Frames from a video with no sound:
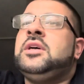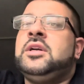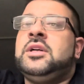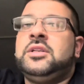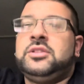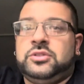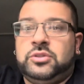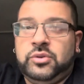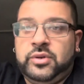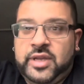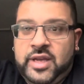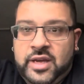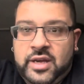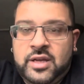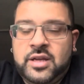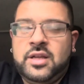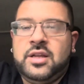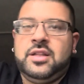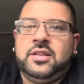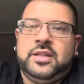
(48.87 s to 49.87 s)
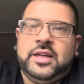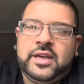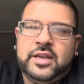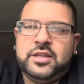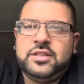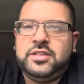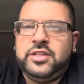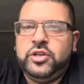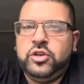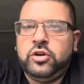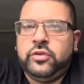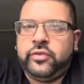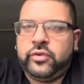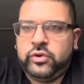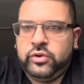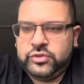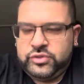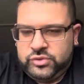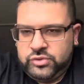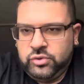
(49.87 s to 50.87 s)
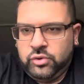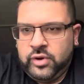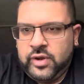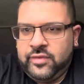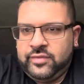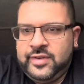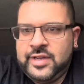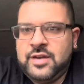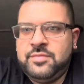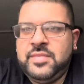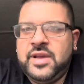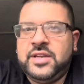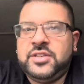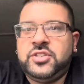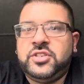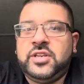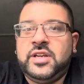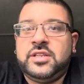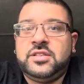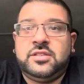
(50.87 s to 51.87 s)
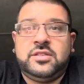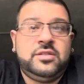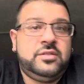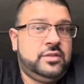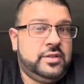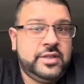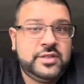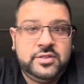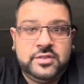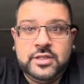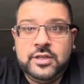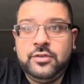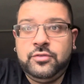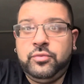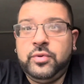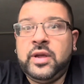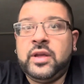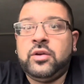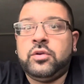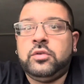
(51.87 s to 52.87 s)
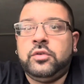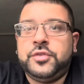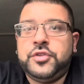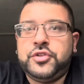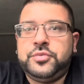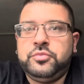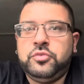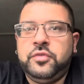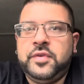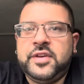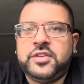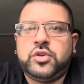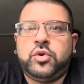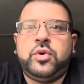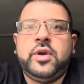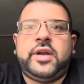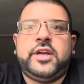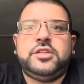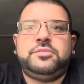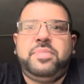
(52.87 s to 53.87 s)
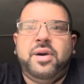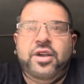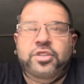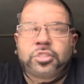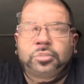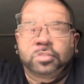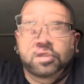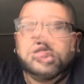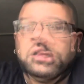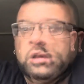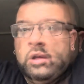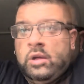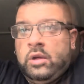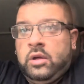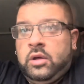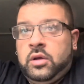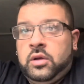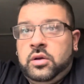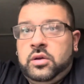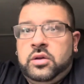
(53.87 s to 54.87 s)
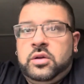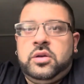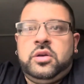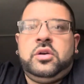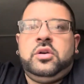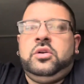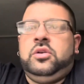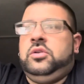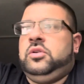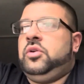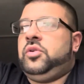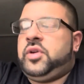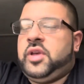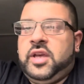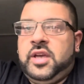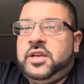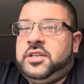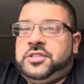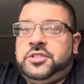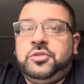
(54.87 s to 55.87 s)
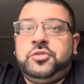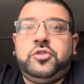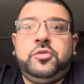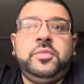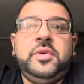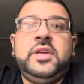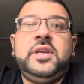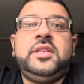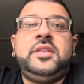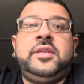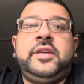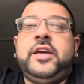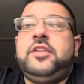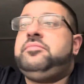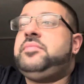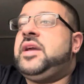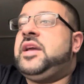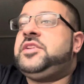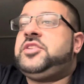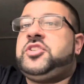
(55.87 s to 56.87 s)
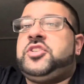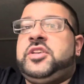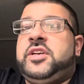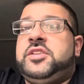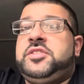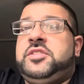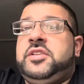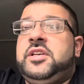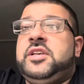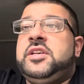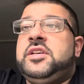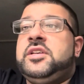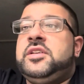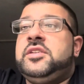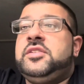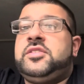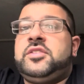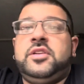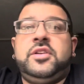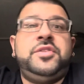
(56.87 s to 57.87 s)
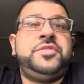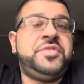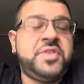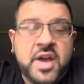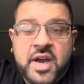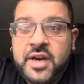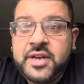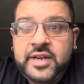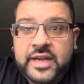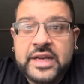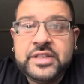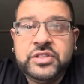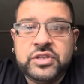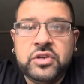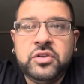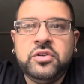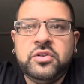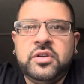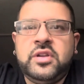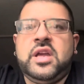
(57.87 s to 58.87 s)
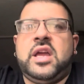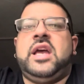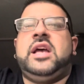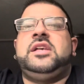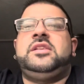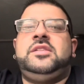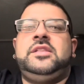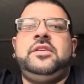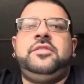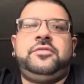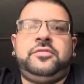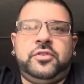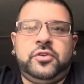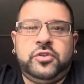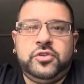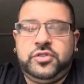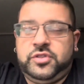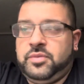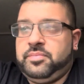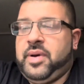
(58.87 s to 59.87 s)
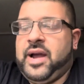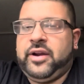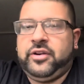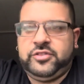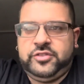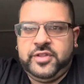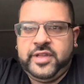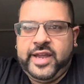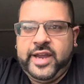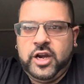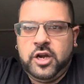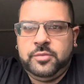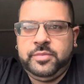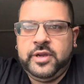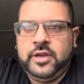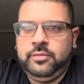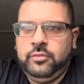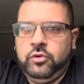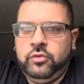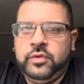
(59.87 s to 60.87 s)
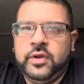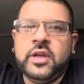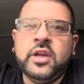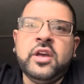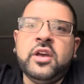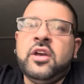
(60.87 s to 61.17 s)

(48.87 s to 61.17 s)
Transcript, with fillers: So yeah, that is the overall story of Dead Man's Chest. Let's see if we can go over this movie as quick as possible. Okay, so to me, Dead Man's Chest is not as good as the first Pirates of the Caribbean movie.